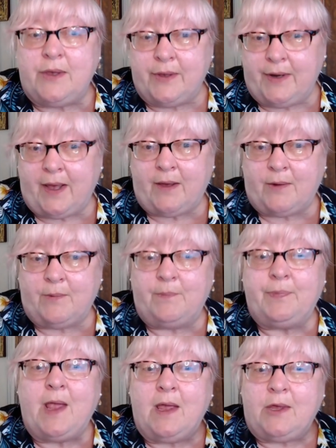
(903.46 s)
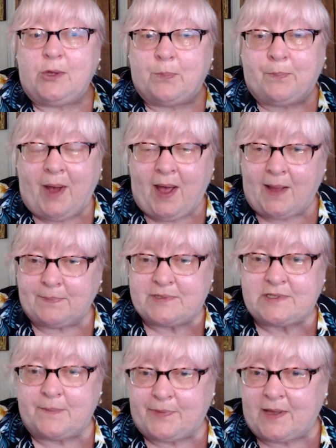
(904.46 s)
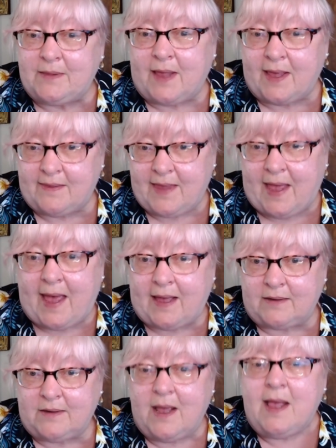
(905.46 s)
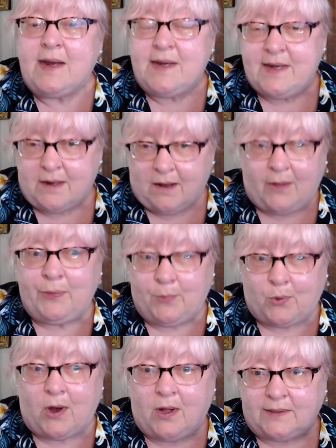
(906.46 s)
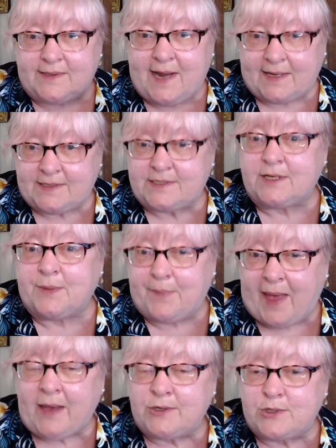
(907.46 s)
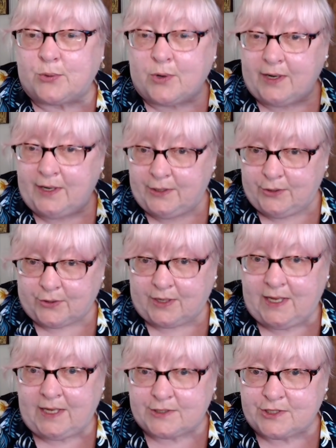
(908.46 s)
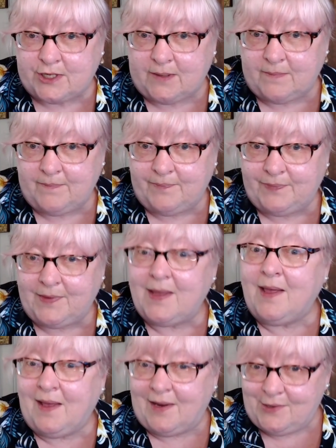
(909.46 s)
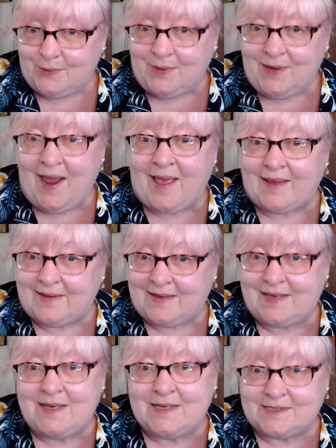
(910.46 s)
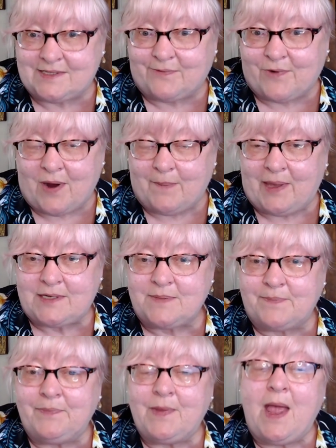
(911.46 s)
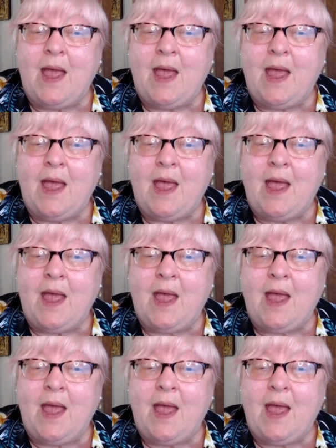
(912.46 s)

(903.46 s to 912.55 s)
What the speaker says: you know, you pop something like that on the wall next to the back door in your kitchen, and you can hang keys from it.